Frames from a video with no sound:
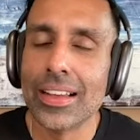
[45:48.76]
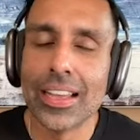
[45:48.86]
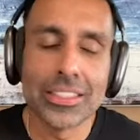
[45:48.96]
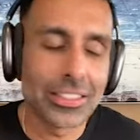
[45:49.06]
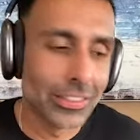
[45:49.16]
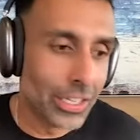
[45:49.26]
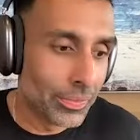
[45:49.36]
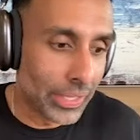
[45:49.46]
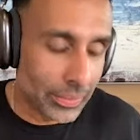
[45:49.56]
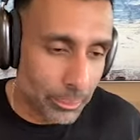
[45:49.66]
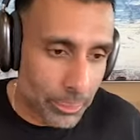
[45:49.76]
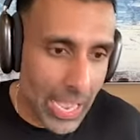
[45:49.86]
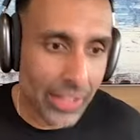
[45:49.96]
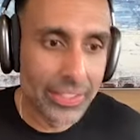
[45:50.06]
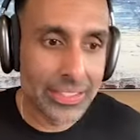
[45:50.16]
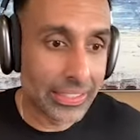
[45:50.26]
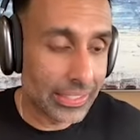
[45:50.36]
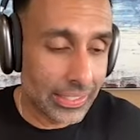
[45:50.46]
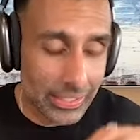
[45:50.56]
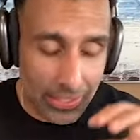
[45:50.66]
i just love like balance like
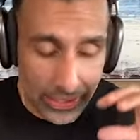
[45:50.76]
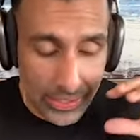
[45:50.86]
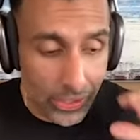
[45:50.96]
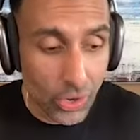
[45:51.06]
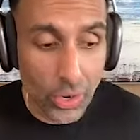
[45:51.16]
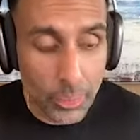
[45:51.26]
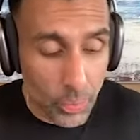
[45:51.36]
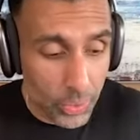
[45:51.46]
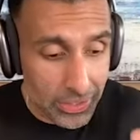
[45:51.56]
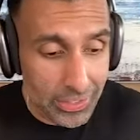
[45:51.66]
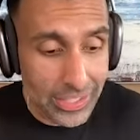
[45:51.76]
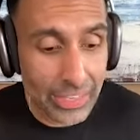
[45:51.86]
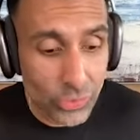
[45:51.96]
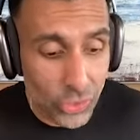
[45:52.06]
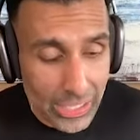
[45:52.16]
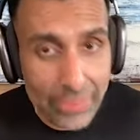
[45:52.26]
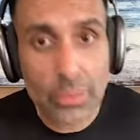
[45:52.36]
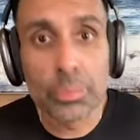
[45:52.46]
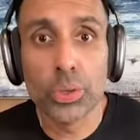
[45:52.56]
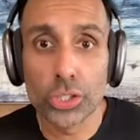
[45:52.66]
it, it, there are points in life you're going to have
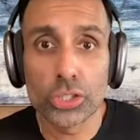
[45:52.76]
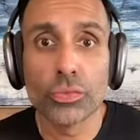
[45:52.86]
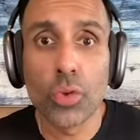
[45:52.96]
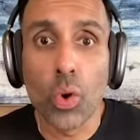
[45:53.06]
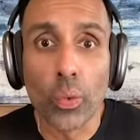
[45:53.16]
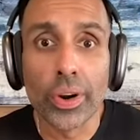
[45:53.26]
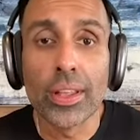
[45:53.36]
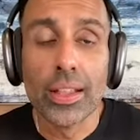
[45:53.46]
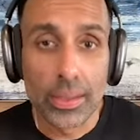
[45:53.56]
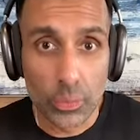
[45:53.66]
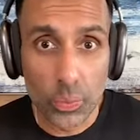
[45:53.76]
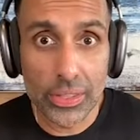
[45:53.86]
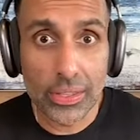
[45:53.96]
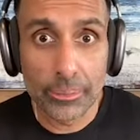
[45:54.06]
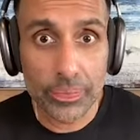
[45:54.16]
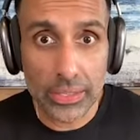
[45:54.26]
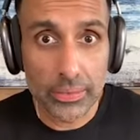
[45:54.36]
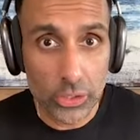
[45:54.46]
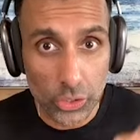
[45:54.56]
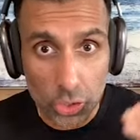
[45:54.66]
to push forward with
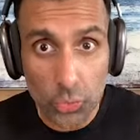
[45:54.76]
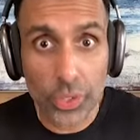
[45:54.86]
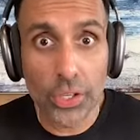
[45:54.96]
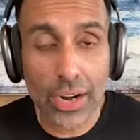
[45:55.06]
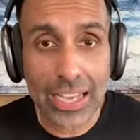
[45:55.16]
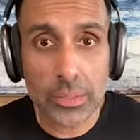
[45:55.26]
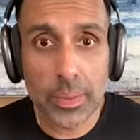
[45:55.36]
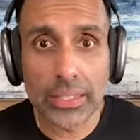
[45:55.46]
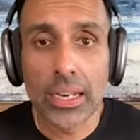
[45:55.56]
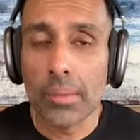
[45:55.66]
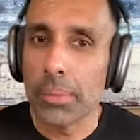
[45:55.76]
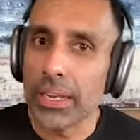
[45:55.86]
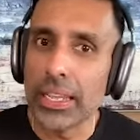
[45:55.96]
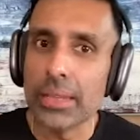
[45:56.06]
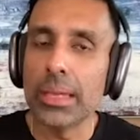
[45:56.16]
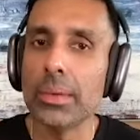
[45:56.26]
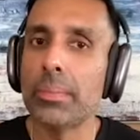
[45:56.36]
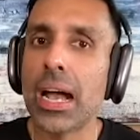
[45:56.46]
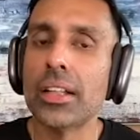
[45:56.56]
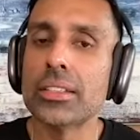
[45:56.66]
your career aspect but hey maybe
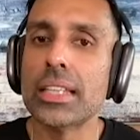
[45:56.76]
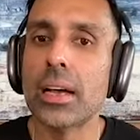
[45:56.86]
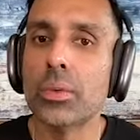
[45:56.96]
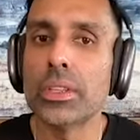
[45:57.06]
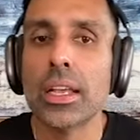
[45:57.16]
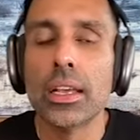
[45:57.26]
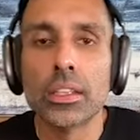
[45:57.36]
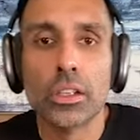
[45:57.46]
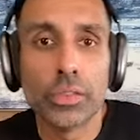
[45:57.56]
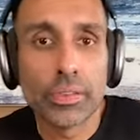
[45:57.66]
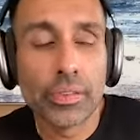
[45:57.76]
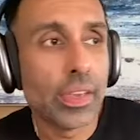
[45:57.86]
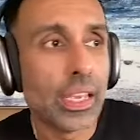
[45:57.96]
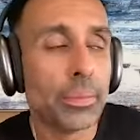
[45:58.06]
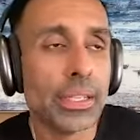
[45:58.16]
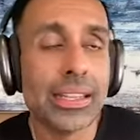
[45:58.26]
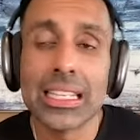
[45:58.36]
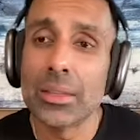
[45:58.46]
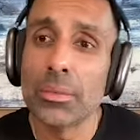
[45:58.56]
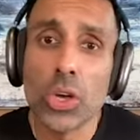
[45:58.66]
balance that with you know if you have a family
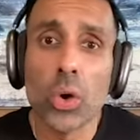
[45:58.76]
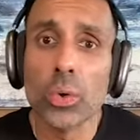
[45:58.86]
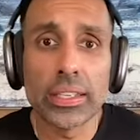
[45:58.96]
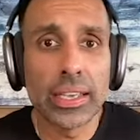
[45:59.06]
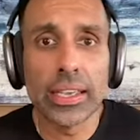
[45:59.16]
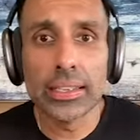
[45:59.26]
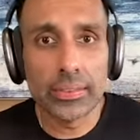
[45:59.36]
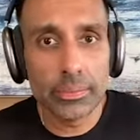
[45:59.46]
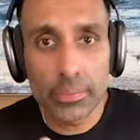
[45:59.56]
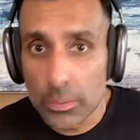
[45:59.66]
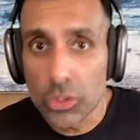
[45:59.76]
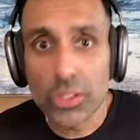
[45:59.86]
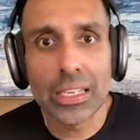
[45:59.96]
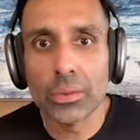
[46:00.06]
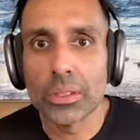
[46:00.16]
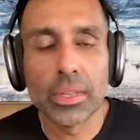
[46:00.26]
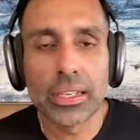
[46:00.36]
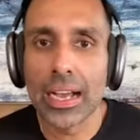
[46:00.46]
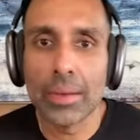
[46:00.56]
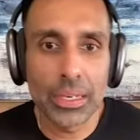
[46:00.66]
letting them know like hey communicating with them
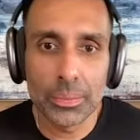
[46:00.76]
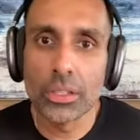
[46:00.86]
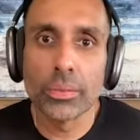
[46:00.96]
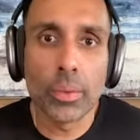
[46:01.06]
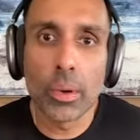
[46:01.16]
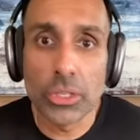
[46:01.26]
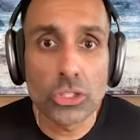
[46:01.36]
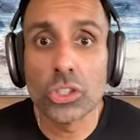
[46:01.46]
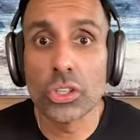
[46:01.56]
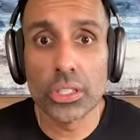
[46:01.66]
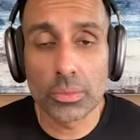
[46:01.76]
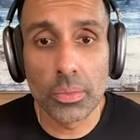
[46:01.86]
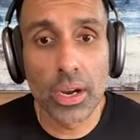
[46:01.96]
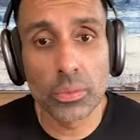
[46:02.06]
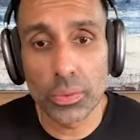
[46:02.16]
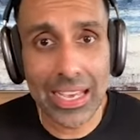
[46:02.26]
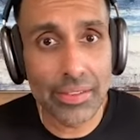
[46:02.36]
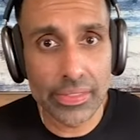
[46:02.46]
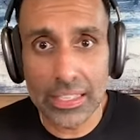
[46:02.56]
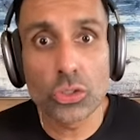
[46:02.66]
like i'm going to be a little bit more busier this month we
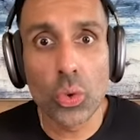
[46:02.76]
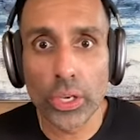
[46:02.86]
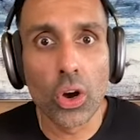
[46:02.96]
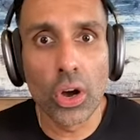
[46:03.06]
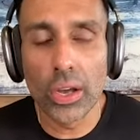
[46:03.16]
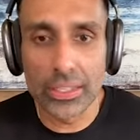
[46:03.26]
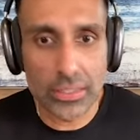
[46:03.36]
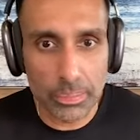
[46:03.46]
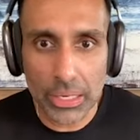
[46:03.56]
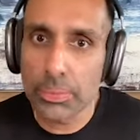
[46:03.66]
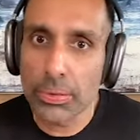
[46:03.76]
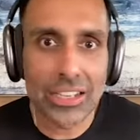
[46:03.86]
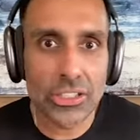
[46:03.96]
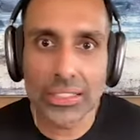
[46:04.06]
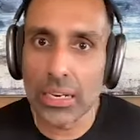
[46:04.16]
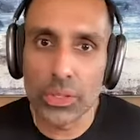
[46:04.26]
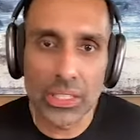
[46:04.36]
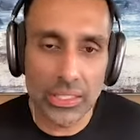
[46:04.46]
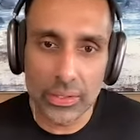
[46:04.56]
have this going on it's a big project i really